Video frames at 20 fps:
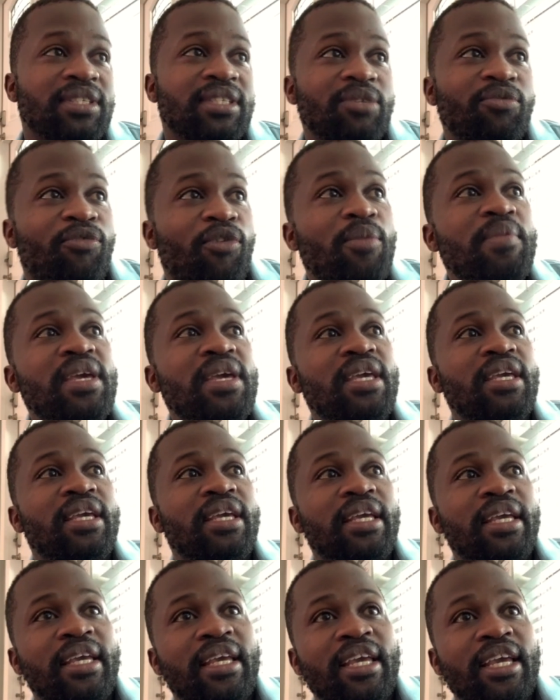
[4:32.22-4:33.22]
For
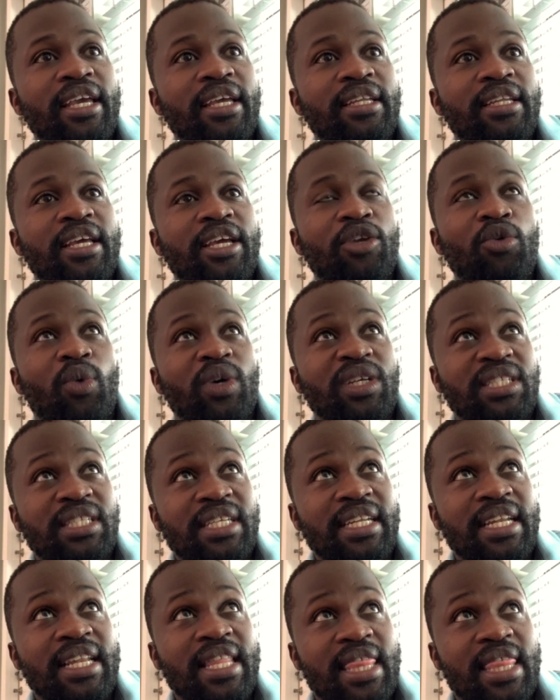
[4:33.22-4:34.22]
me, it
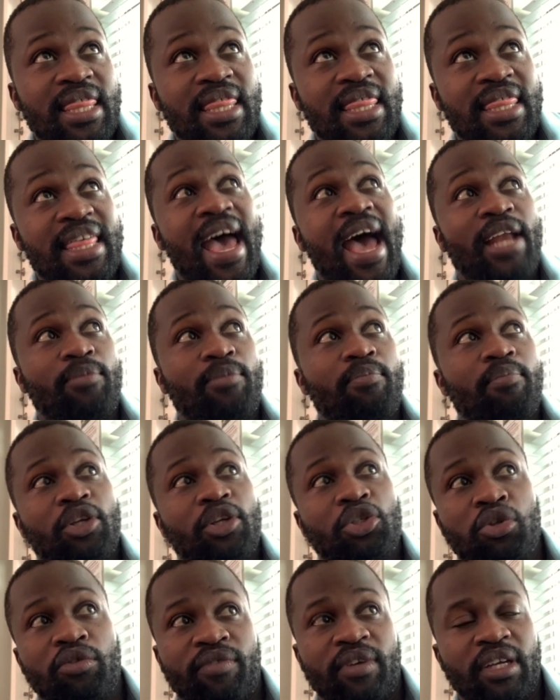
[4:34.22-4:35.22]
wasn't that
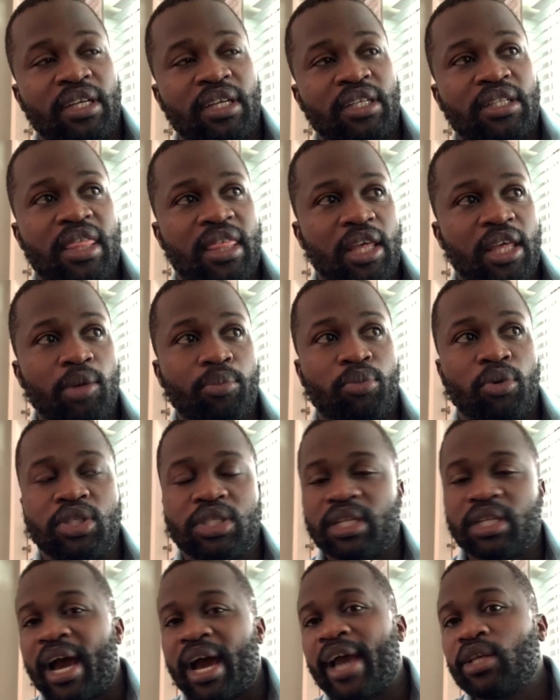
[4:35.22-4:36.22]
much of a thing, because
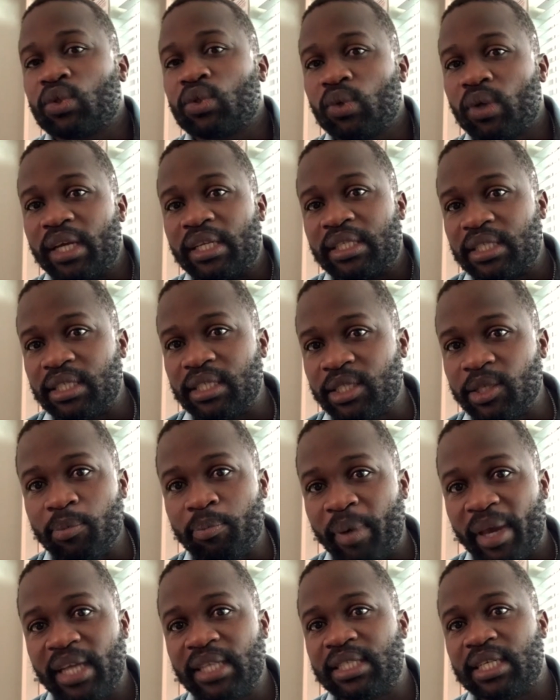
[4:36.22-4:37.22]
in high school I did
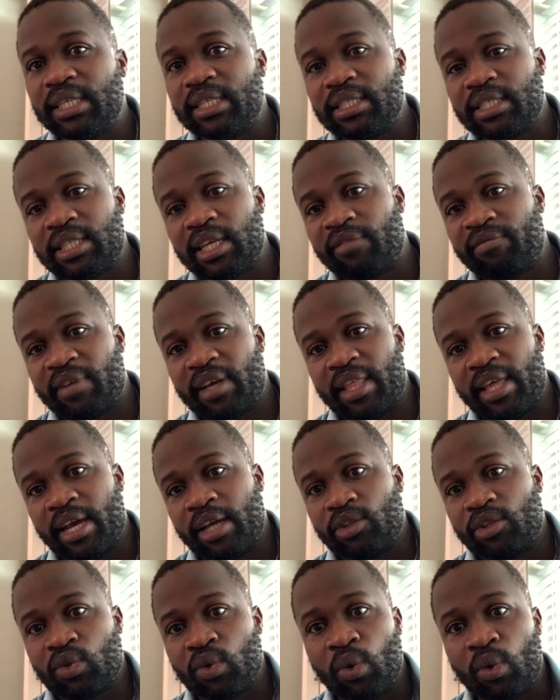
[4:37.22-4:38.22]
debating and stuff like that.
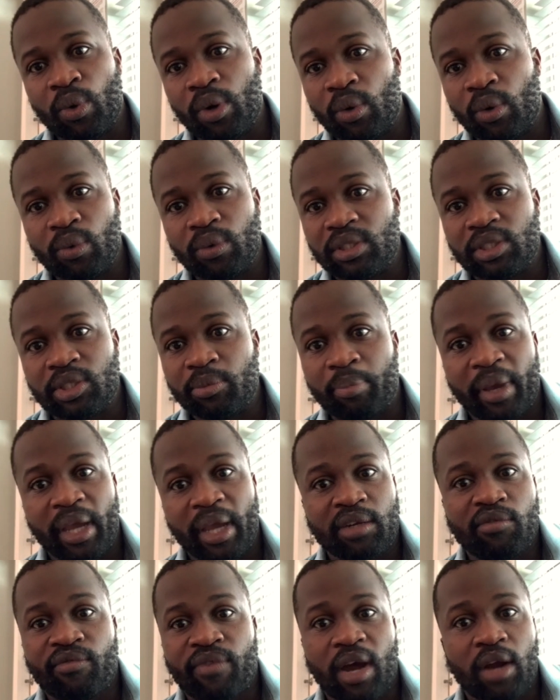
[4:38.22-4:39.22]
So we would debate
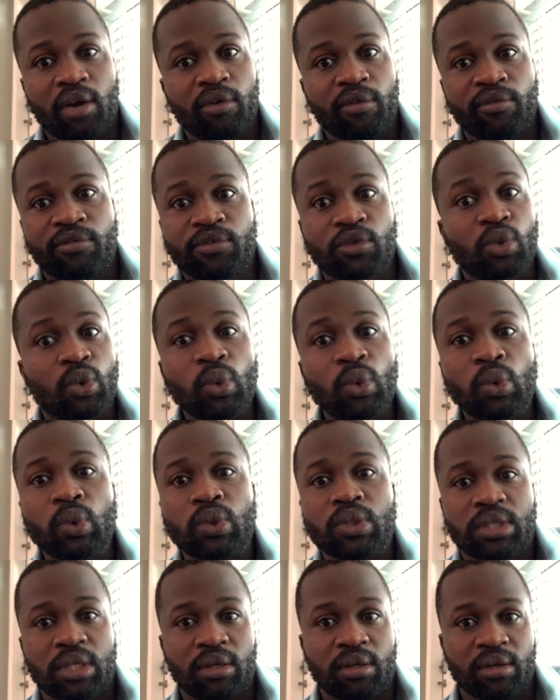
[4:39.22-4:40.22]
in front of
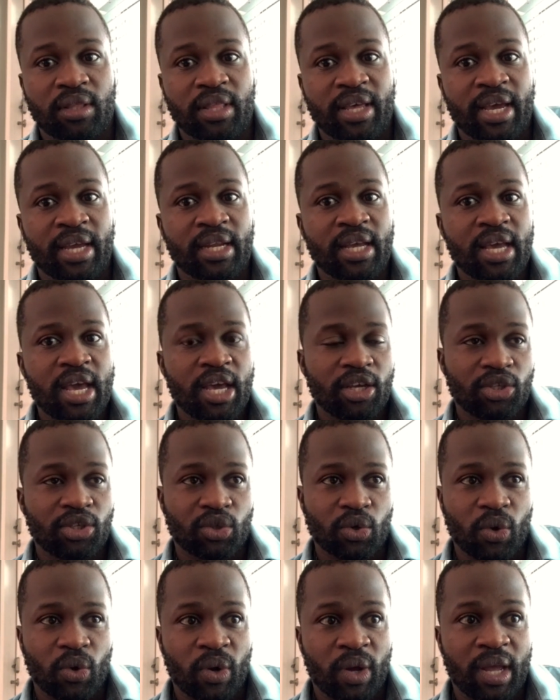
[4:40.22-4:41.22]
schools and all of that. Okay.
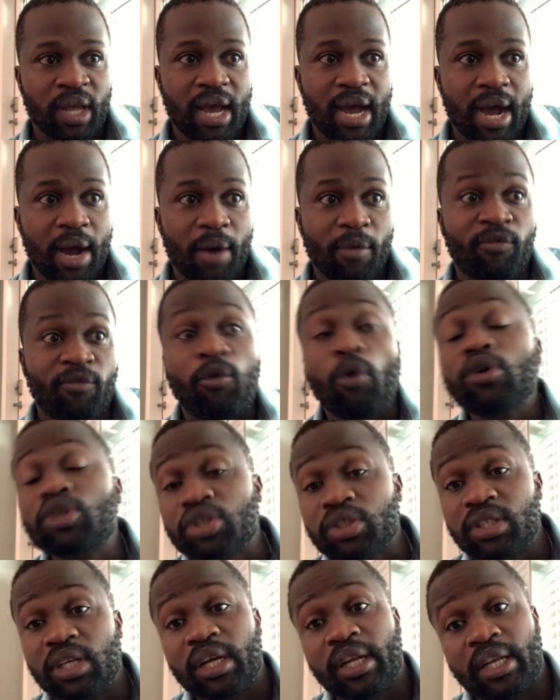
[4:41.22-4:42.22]
So
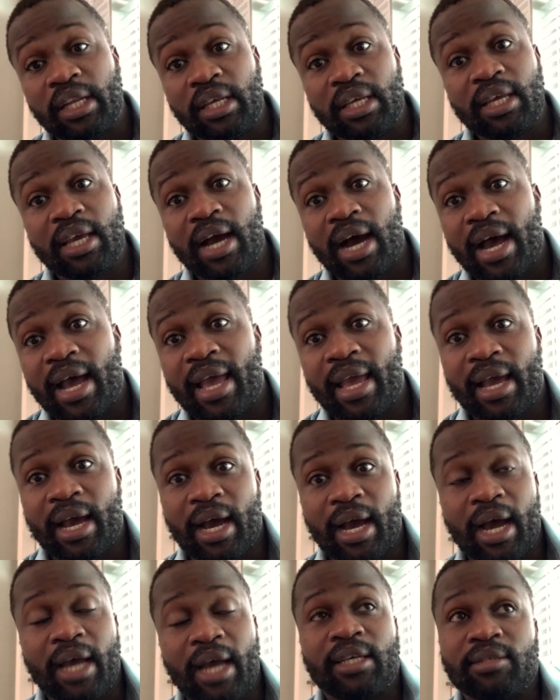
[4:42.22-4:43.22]
fortunately,
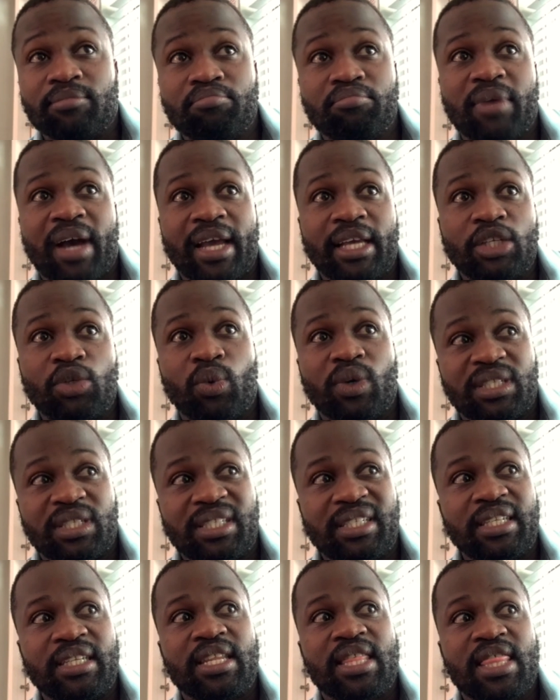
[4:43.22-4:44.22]
it
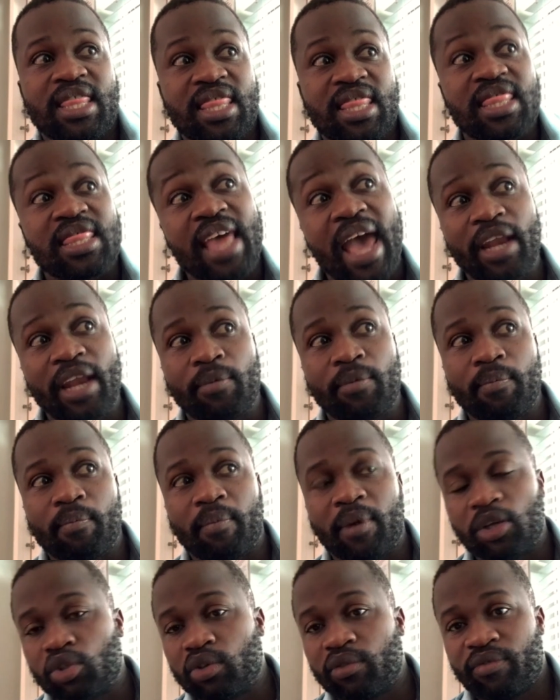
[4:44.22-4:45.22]
wasn't that
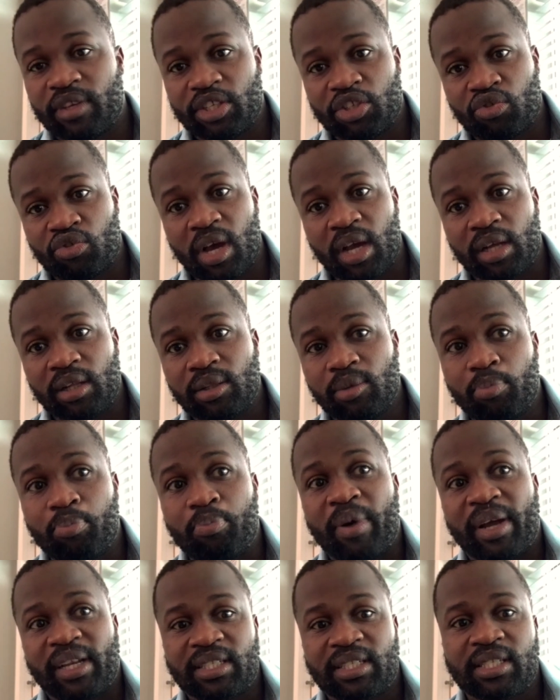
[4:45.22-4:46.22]
much of a struggle,
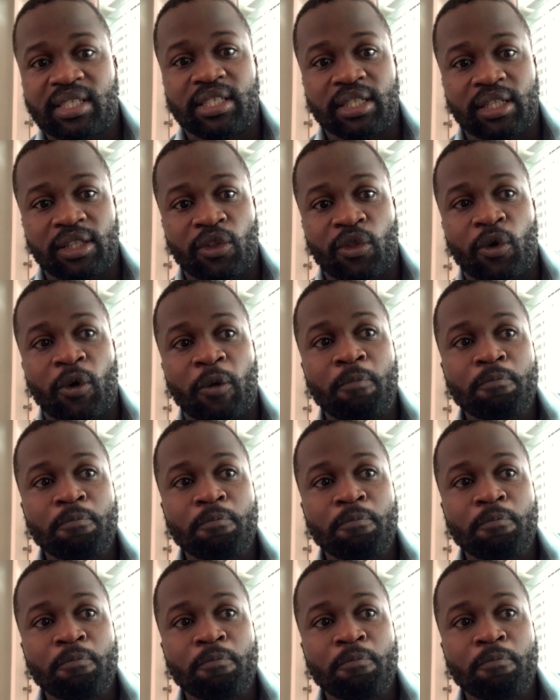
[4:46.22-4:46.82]
but still though,